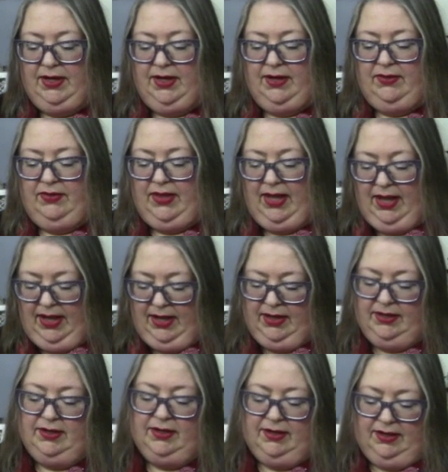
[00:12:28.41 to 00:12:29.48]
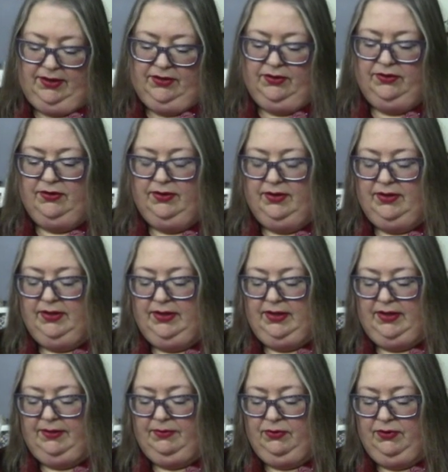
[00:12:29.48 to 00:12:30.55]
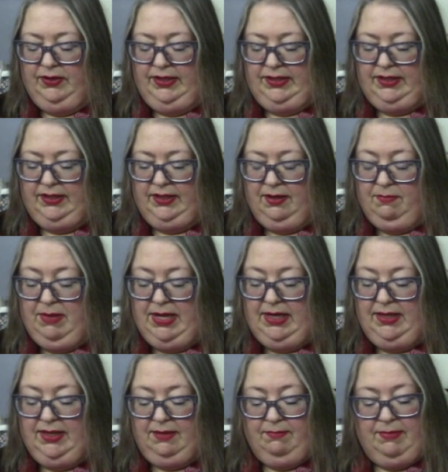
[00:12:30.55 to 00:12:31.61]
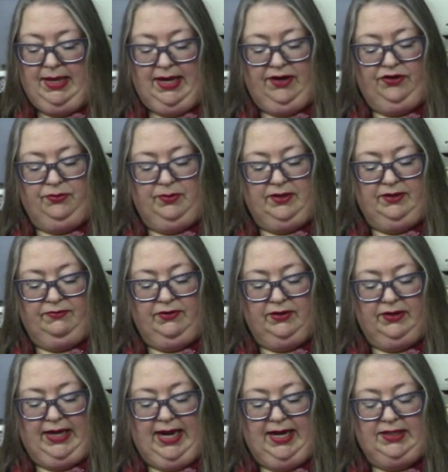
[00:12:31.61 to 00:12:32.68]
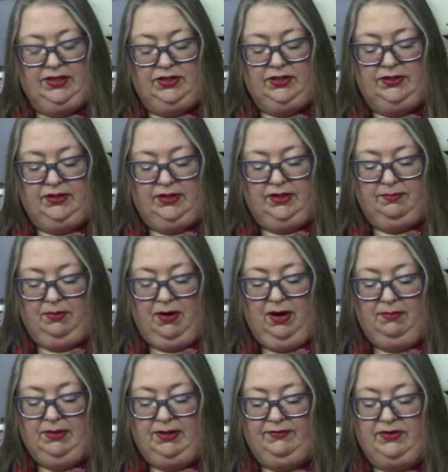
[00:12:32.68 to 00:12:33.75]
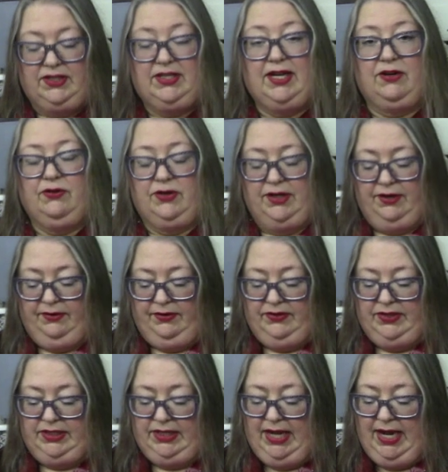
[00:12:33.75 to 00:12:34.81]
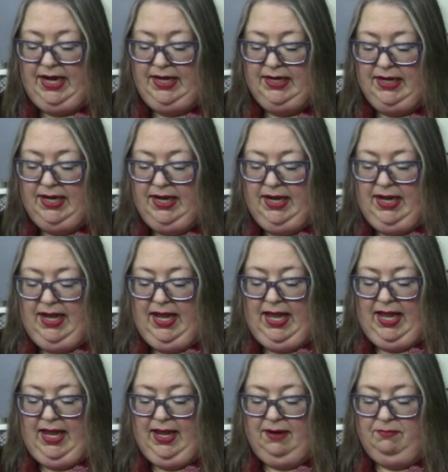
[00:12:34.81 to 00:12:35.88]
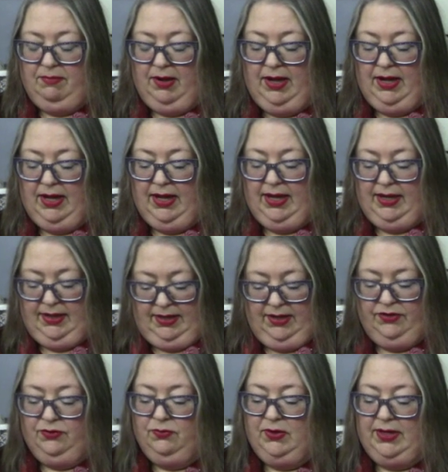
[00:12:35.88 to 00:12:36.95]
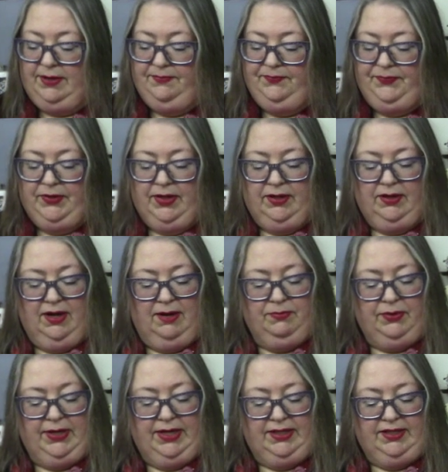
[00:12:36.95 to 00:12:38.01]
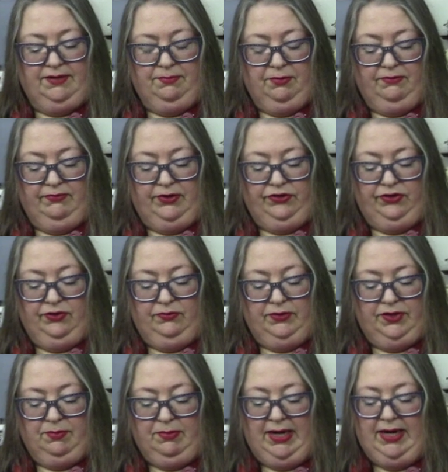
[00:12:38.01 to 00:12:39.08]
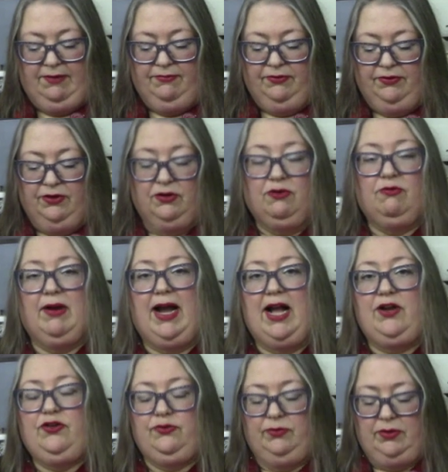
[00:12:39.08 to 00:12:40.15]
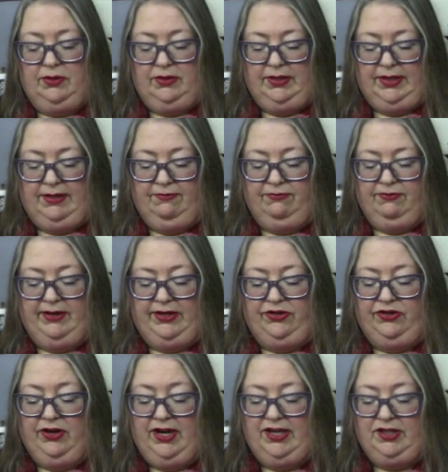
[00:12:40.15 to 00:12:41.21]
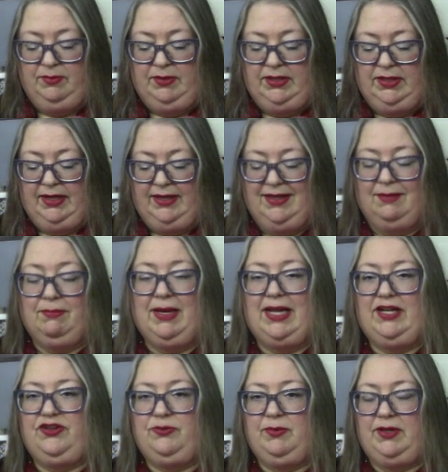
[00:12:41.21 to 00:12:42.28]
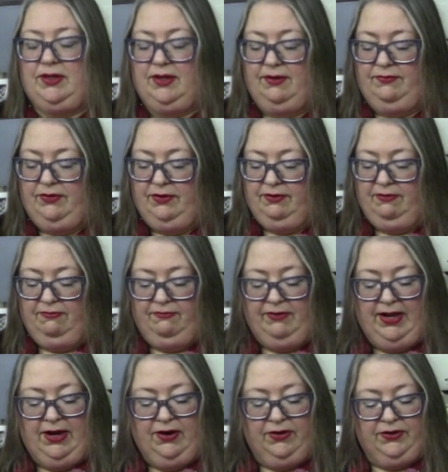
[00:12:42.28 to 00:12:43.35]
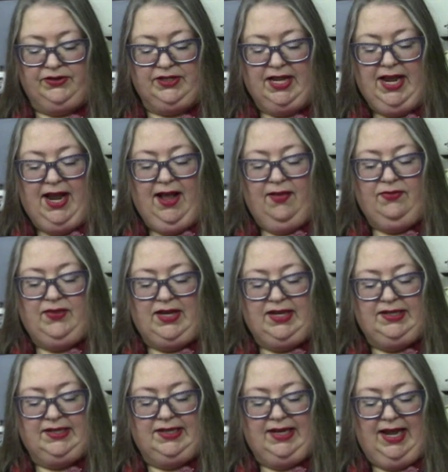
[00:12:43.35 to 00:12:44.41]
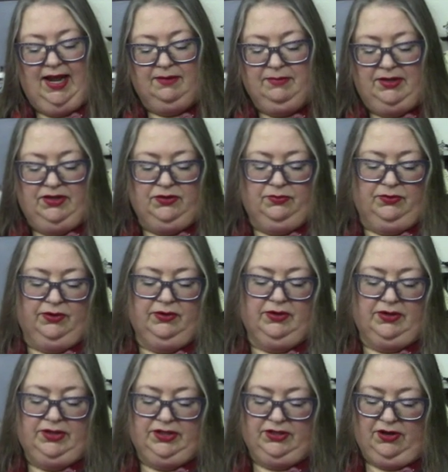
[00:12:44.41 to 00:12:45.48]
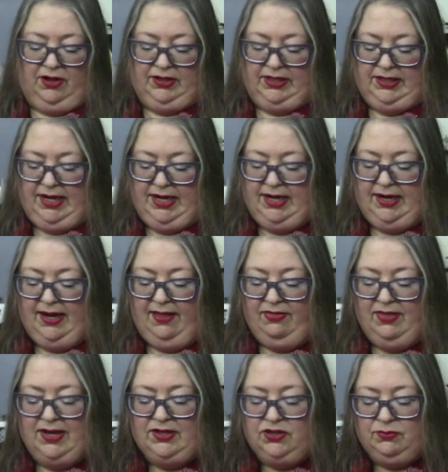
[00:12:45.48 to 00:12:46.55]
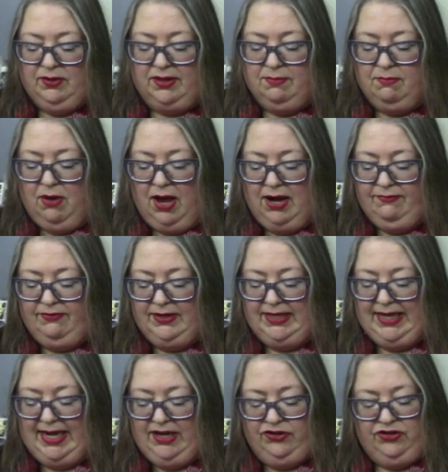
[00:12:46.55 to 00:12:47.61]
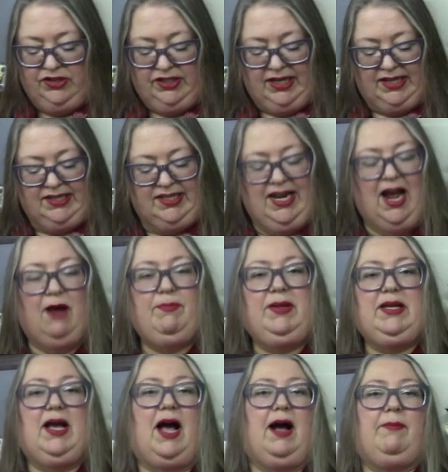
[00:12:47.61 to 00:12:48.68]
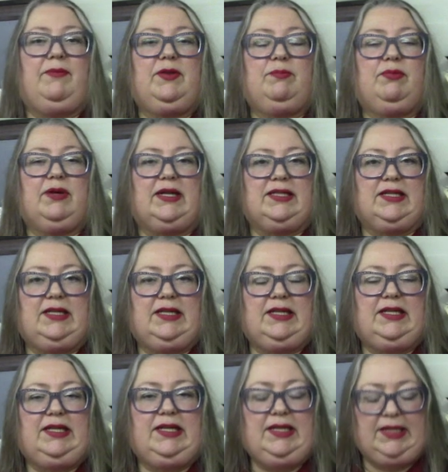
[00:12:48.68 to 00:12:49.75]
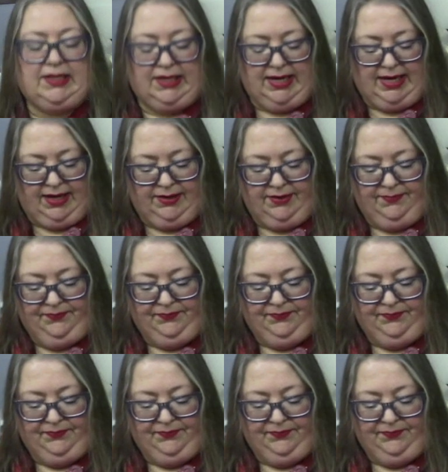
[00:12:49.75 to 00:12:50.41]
Then another ordinance committed the management of their lands to the Department of the Secretary of State, and by another one, comprehensive provision was made for their gradual enfranchisement and the management of their affairs. These enactments were consolidated, and this, with modifications, has now become the present Indian Act.